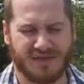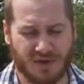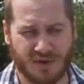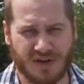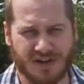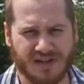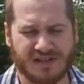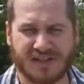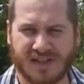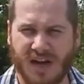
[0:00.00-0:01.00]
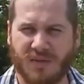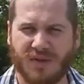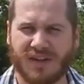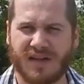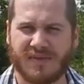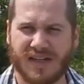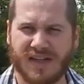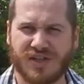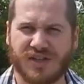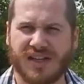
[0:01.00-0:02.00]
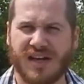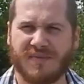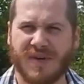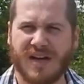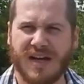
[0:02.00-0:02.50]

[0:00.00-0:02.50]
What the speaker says: few years, discipling them, teaching them,